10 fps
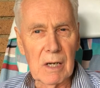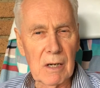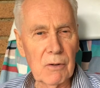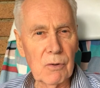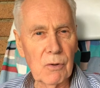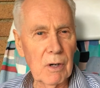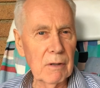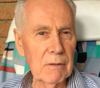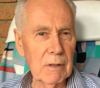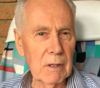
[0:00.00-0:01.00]
I drew
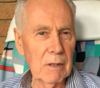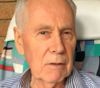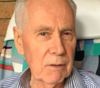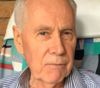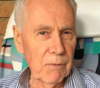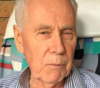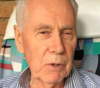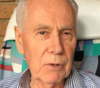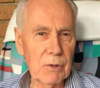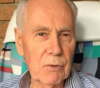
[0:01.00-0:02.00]
on some
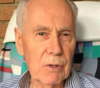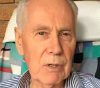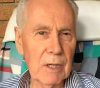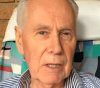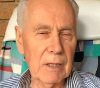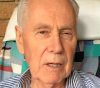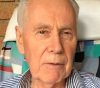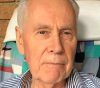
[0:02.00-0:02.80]
familiar stories like